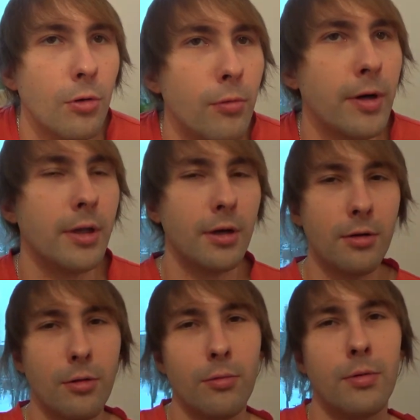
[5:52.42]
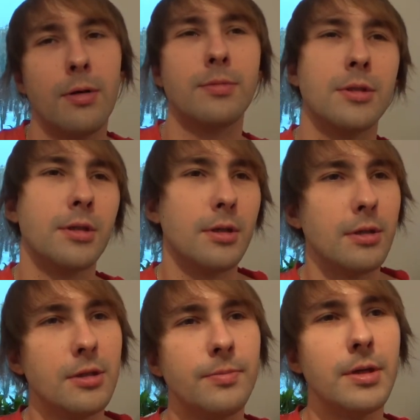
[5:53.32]
away the cobwebs and
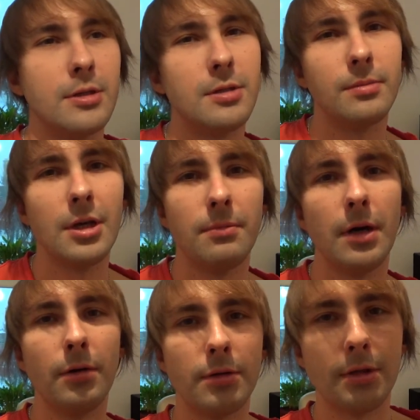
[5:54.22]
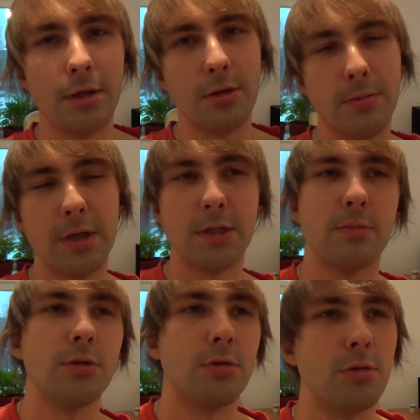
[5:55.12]
spend some time outside to make some
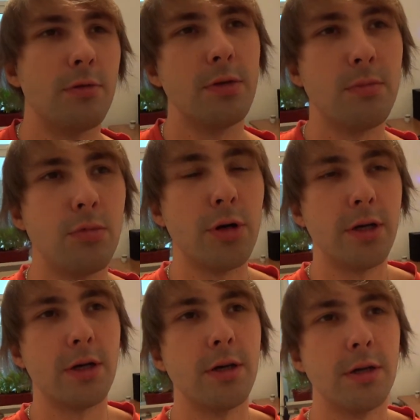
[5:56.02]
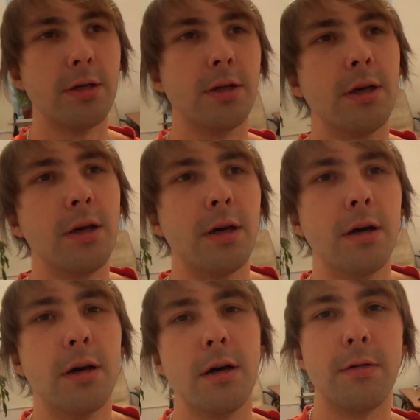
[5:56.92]
sort of the break. Yeah,
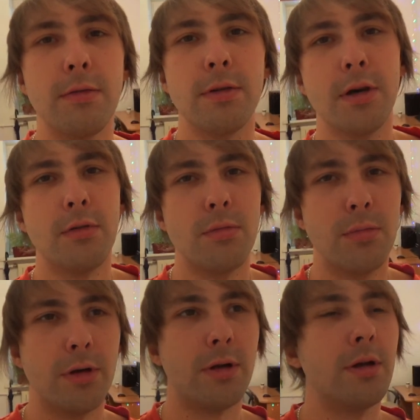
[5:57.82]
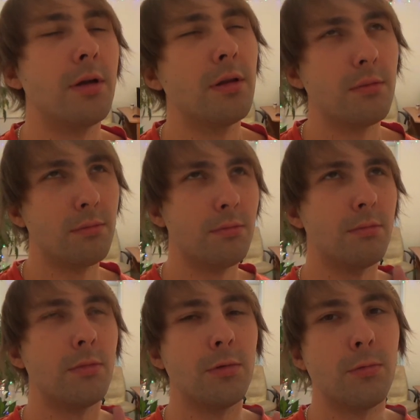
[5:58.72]
half an hour break.
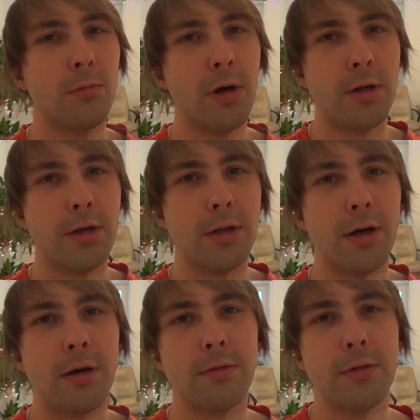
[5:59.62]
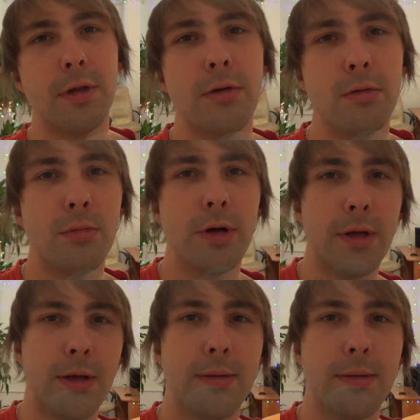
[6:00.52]
1.5 hour break.